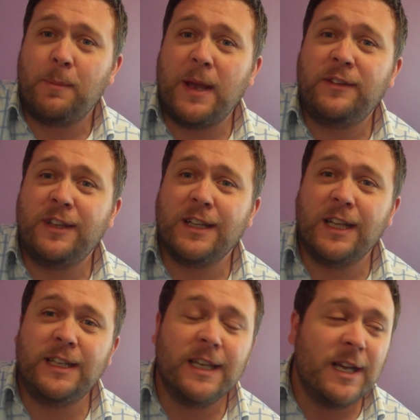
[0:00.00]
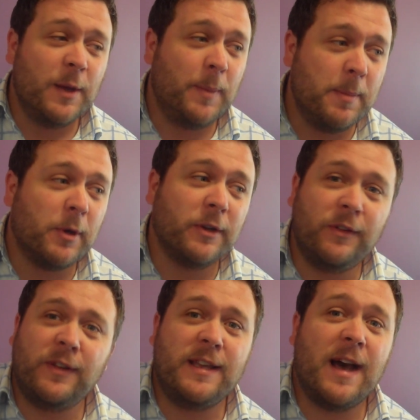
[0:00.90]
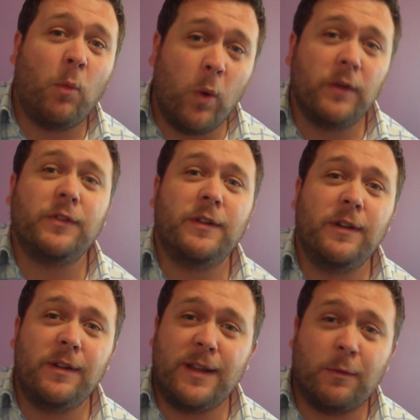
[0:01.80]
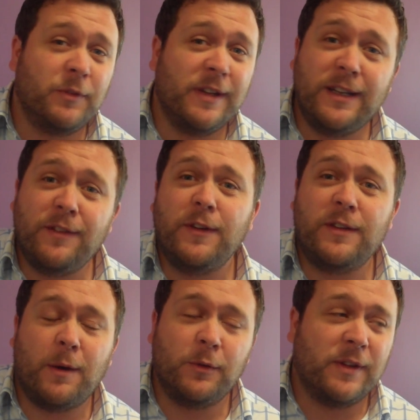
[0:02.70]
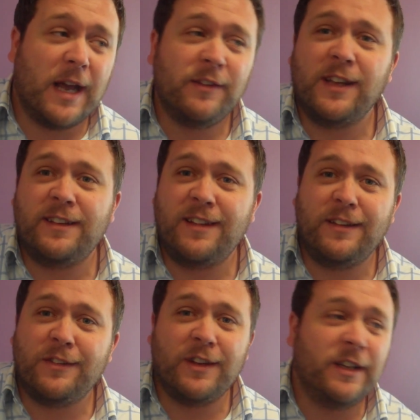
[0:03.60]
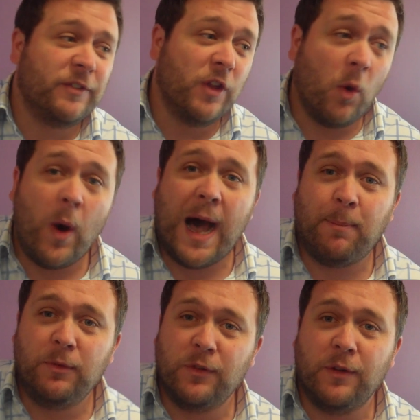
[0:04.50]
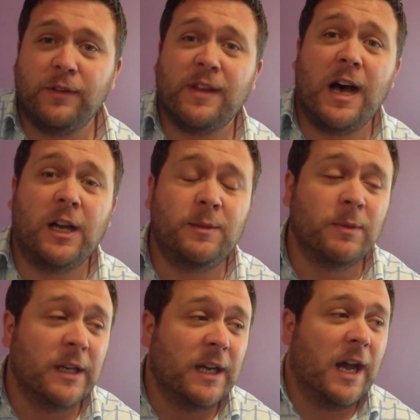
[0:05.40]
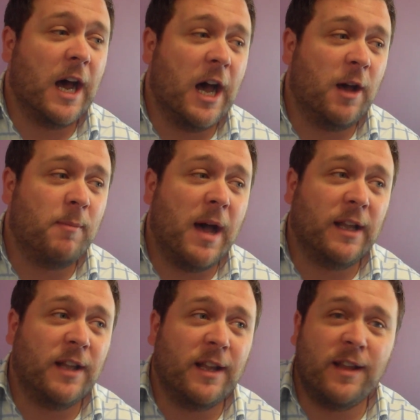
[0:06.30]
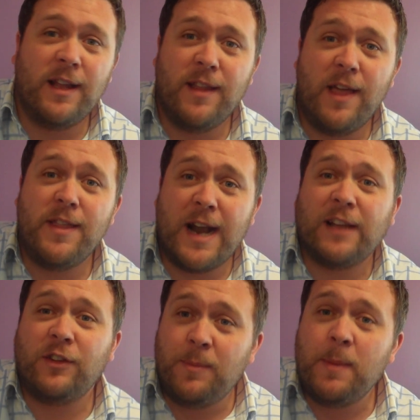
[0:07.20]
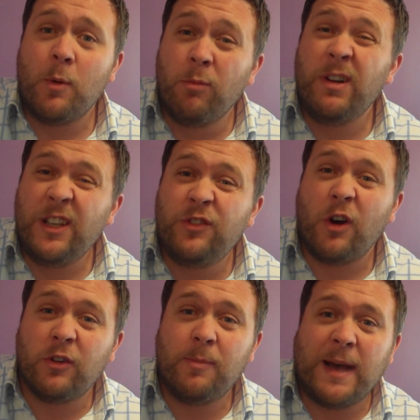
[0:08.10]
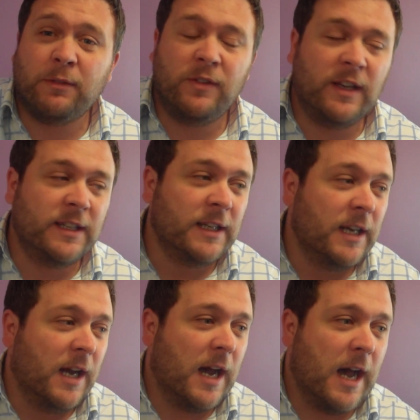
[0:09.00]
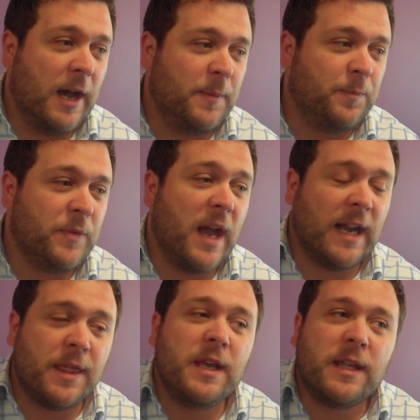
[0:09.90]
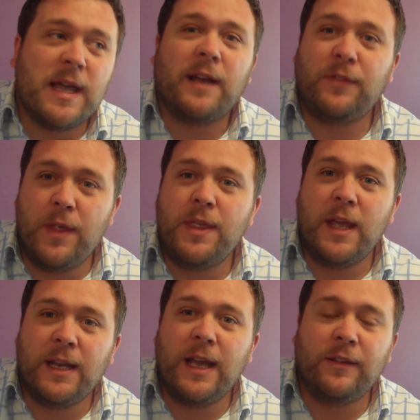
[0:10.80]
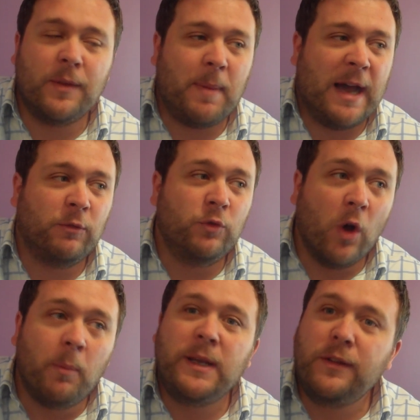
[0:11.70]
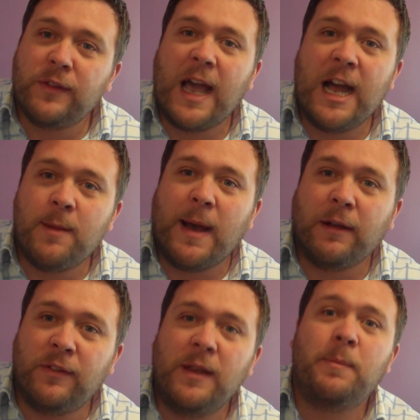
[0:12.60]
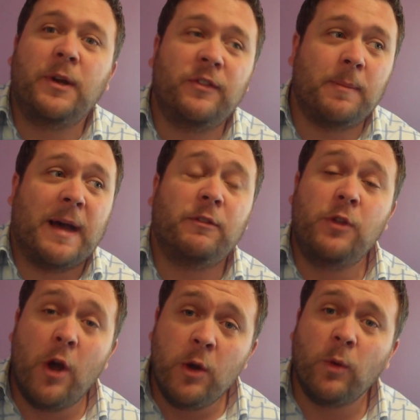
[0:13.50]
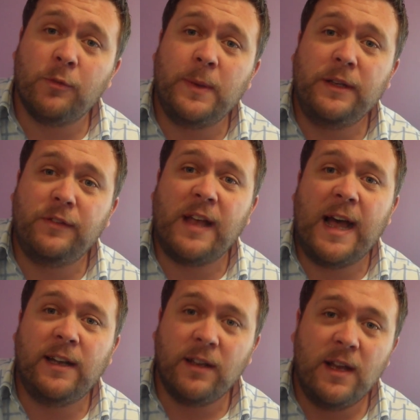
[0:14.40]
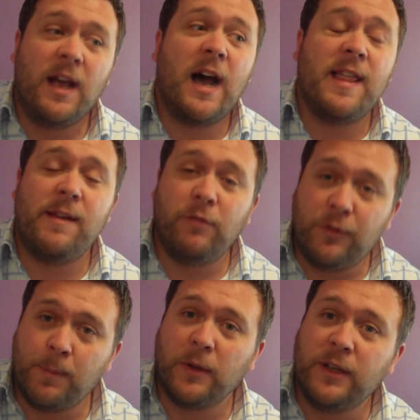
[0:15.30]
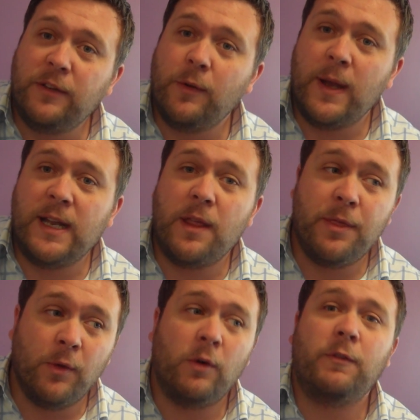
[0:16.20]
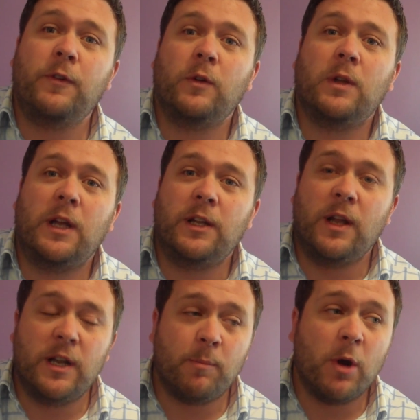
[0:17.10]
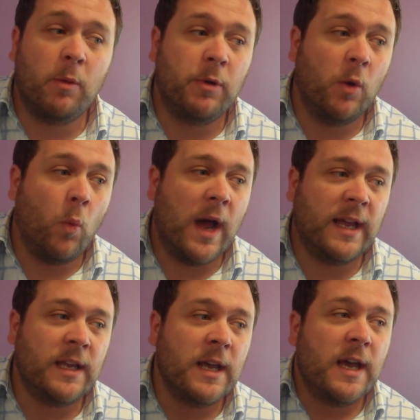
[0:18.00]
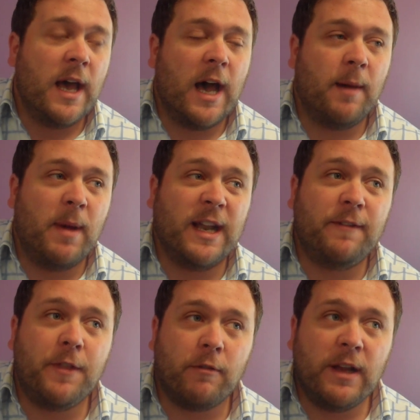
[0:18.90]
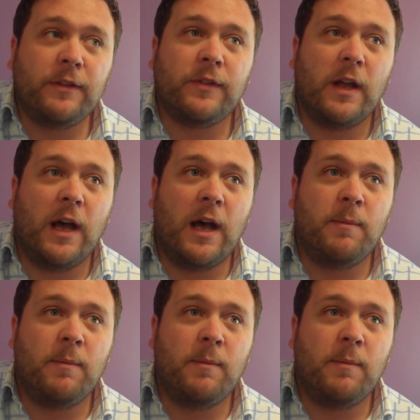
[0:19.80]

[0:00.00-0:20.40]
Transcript: basically, people could see that was an isolated incident. It's not what happens all the time, and that actually people were really shocked about it. And I think that's the thing. It's about not being scared about it, but it's about knowing what's being said and then responding to it in a thoughtful and appropriate way. And if there is